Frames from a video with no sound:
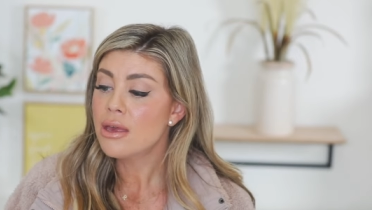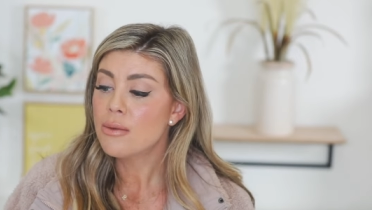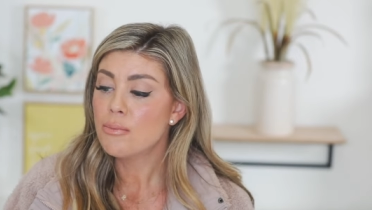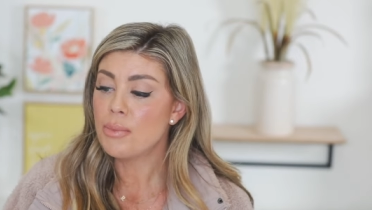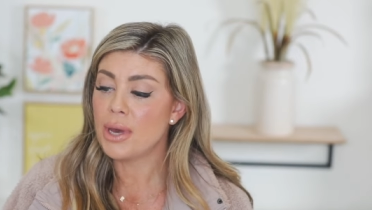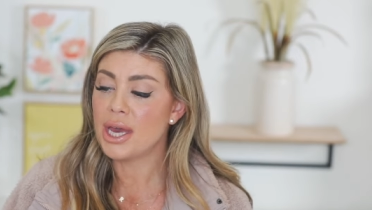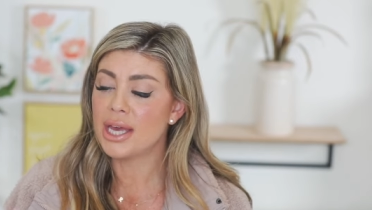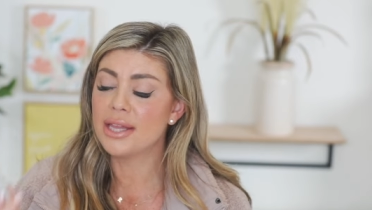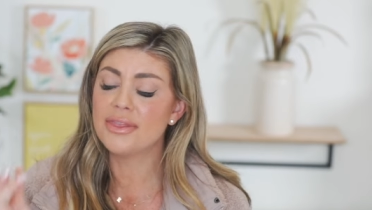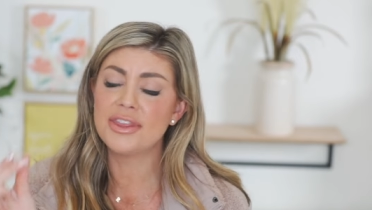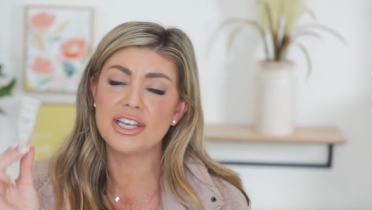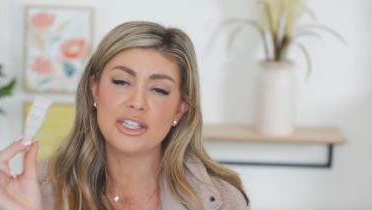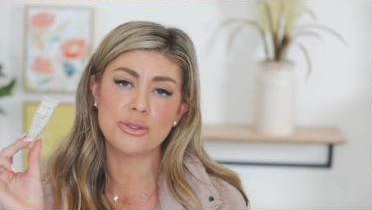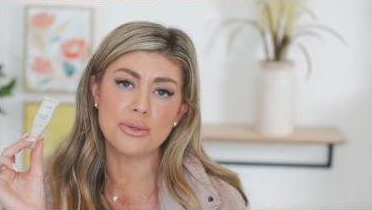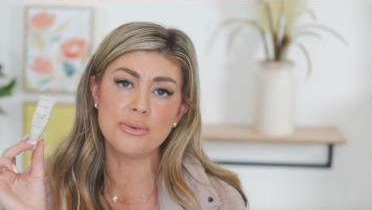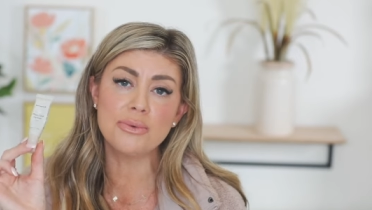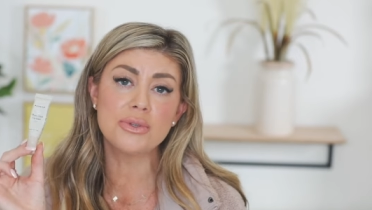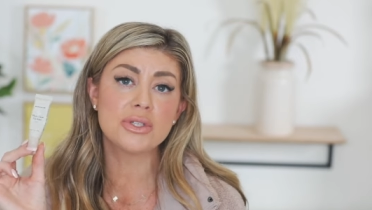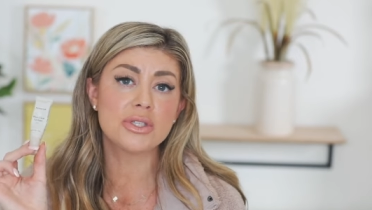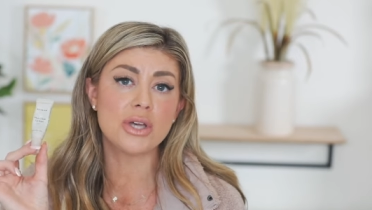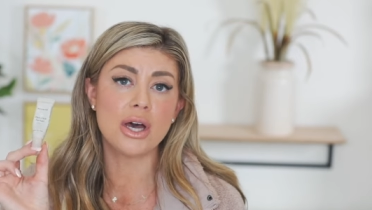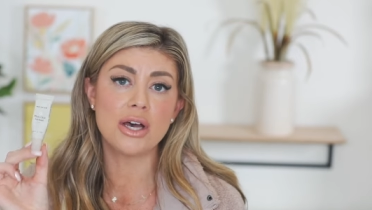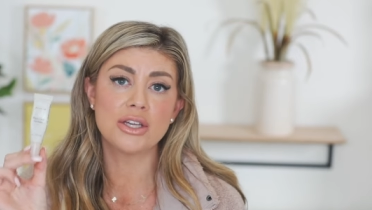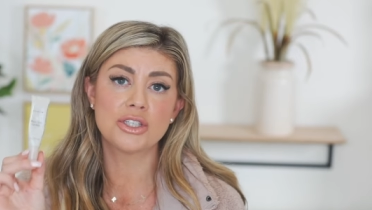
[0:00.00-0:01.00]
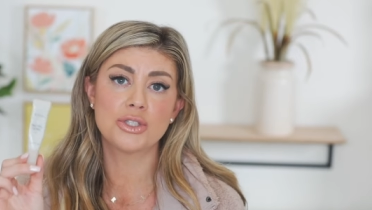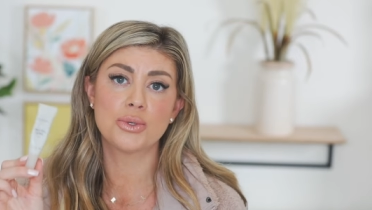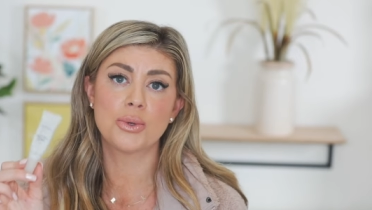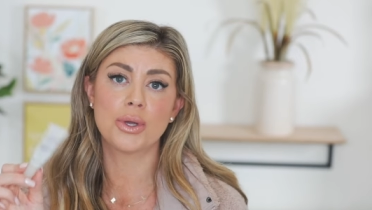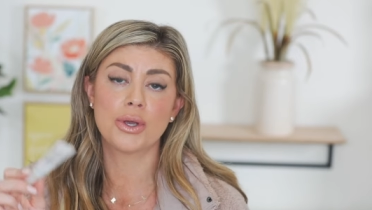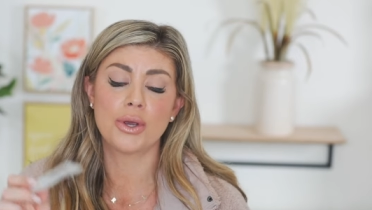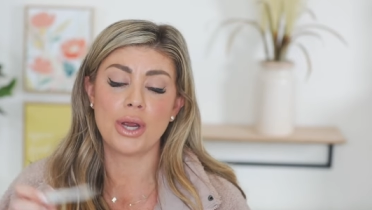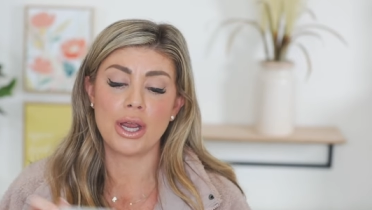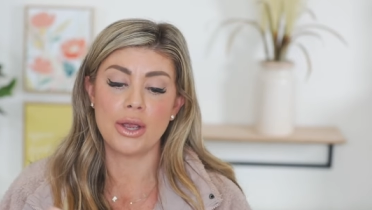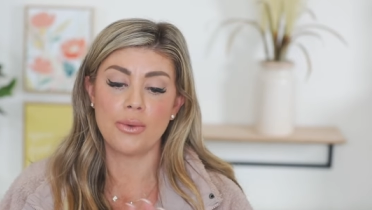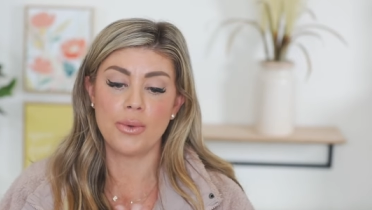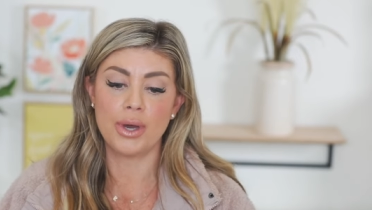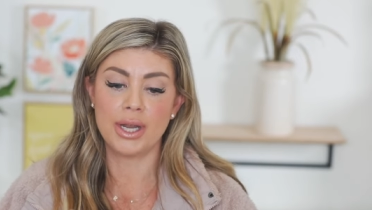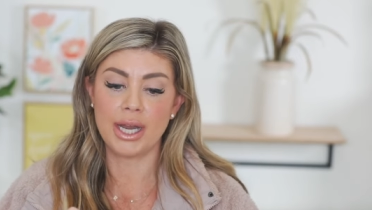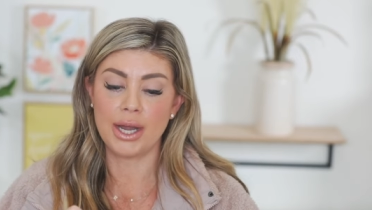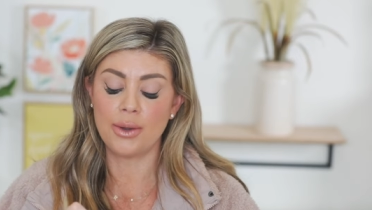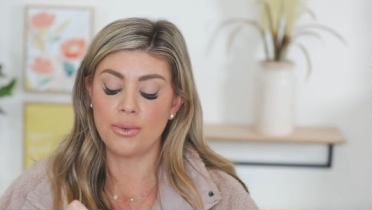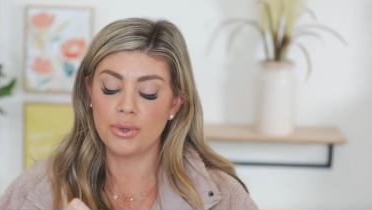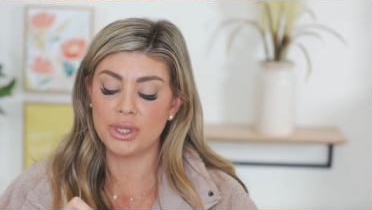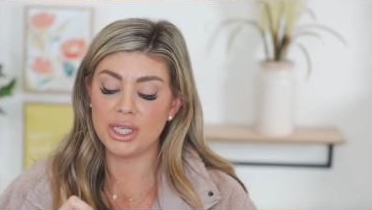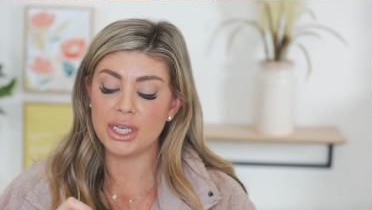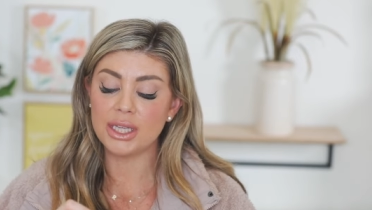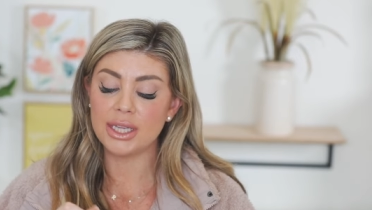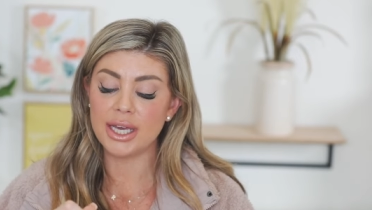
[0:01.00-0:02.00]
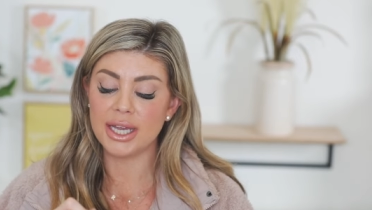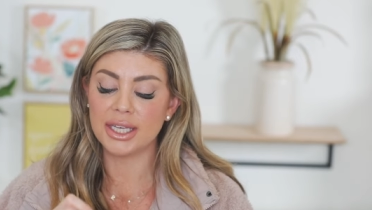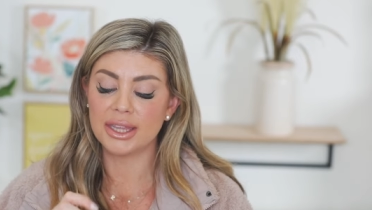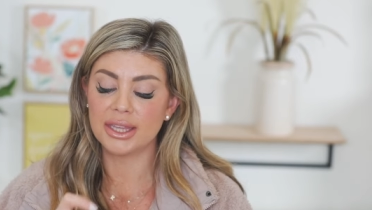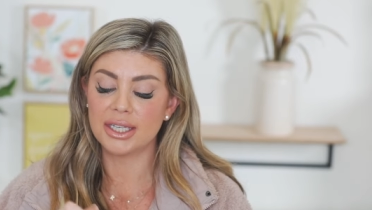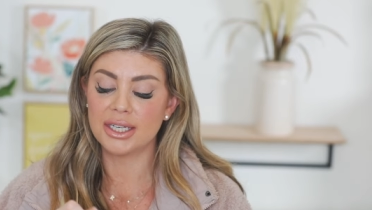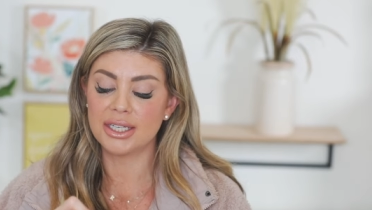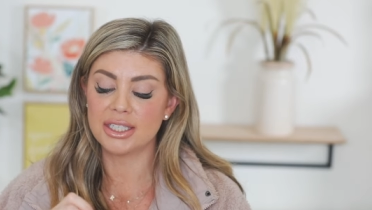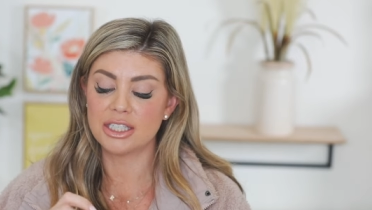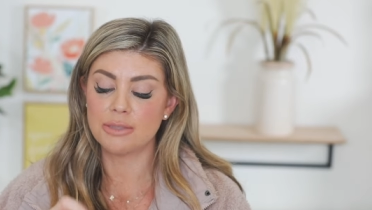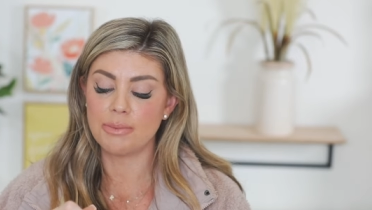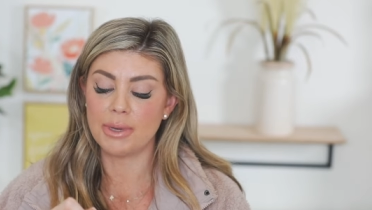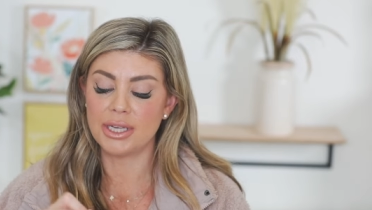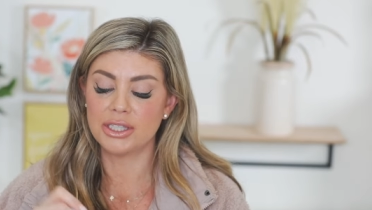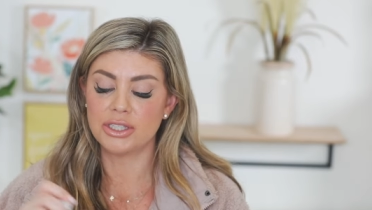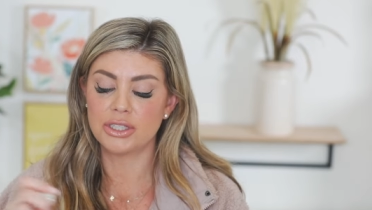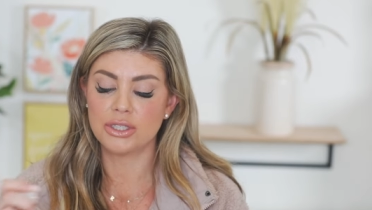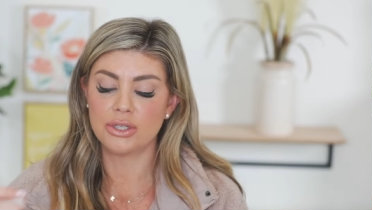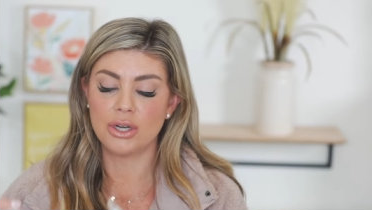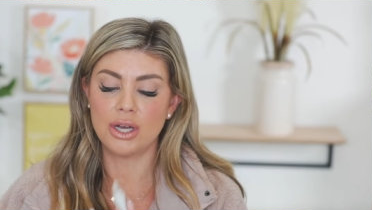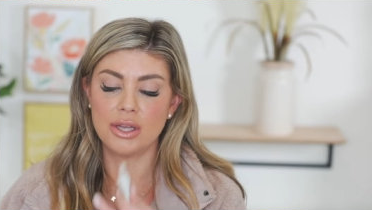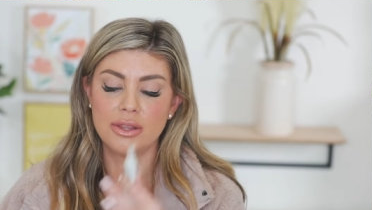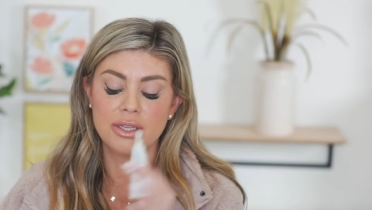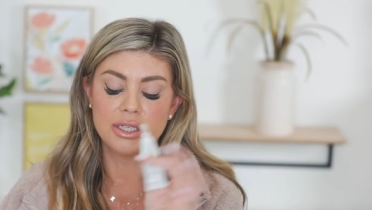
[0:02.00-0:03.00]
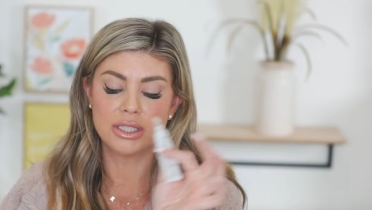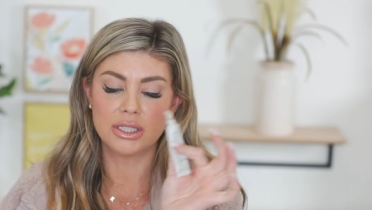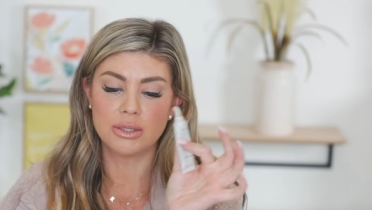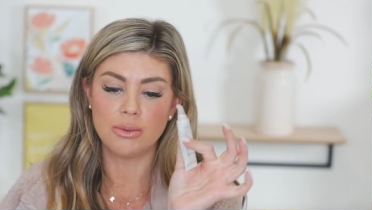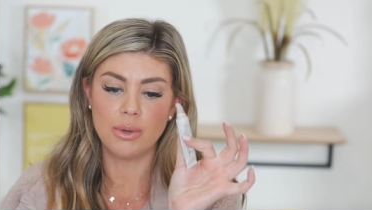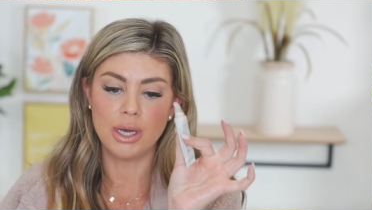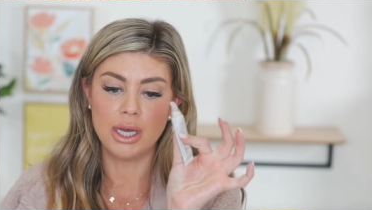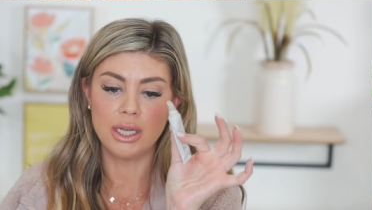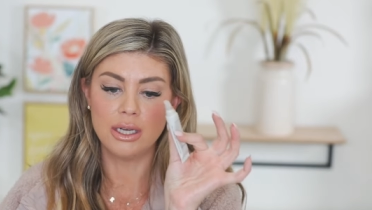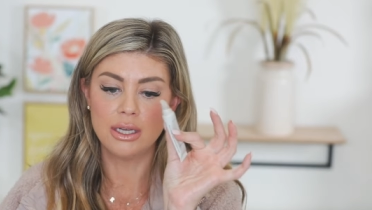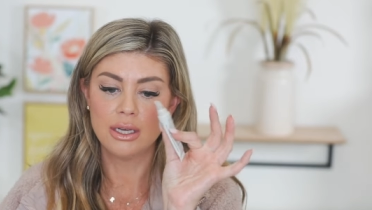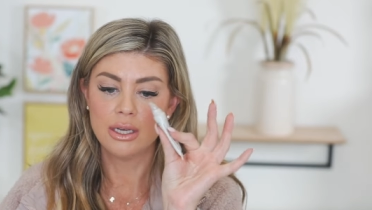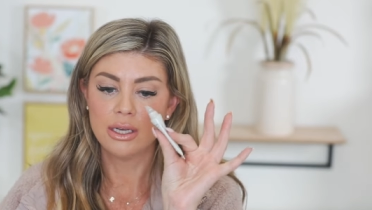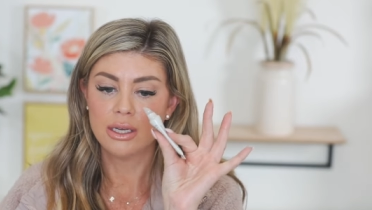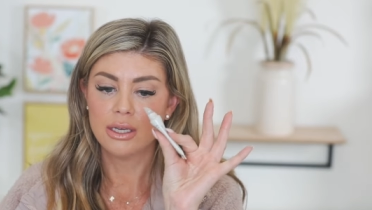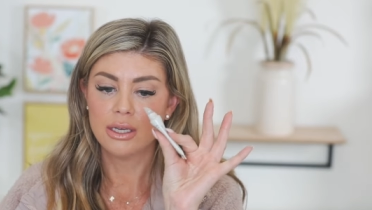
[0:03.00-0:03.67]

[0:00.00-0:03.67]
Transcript: But this one was also a great one. I really liked the dispenser on this one.